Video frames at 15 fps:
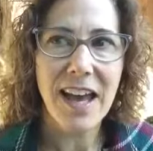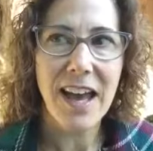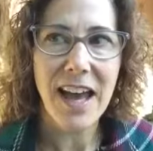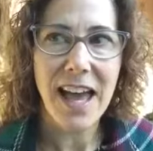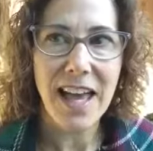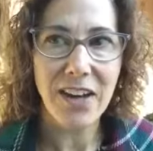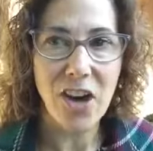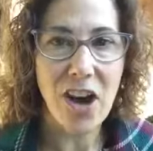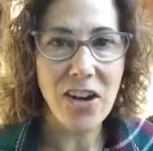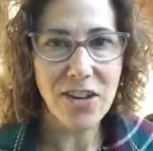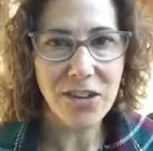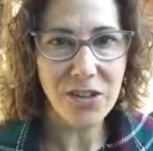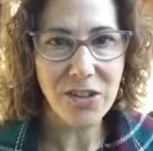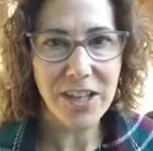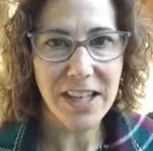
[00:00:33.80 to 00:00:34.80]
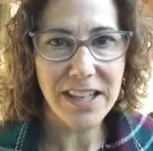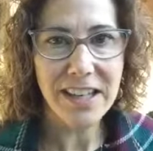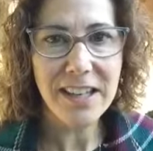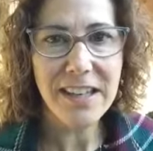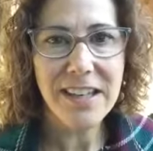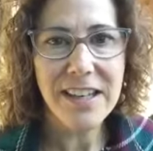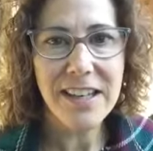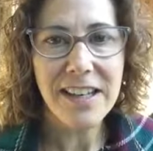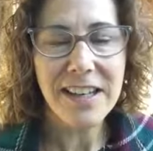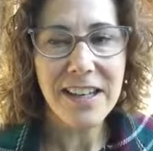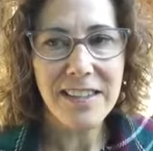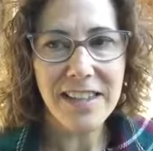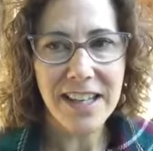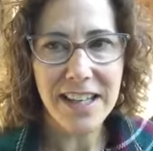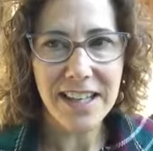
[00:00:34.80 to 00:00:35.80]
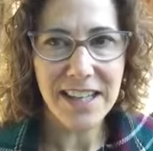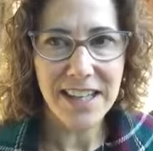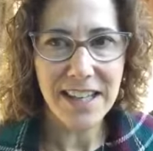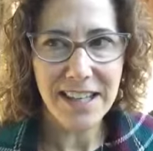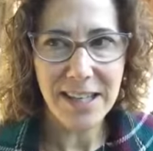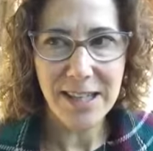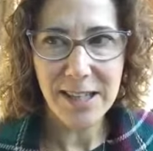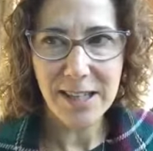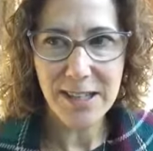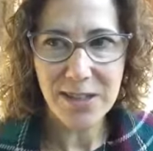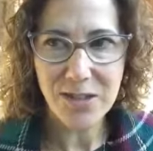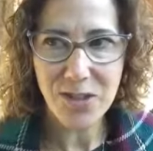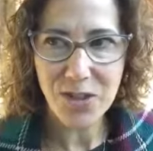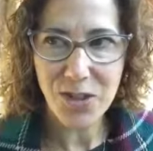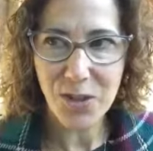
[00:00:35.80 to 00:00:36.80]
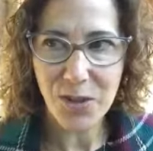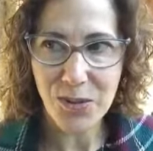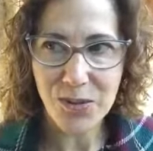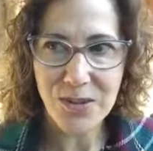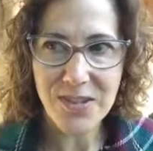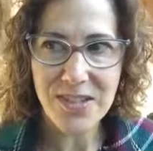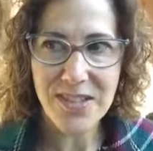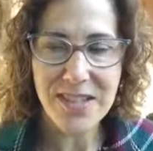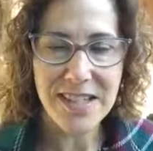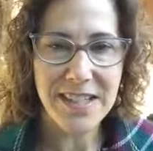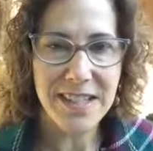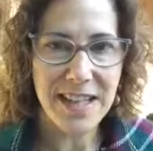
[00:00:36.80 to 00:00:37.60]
and honoring the stones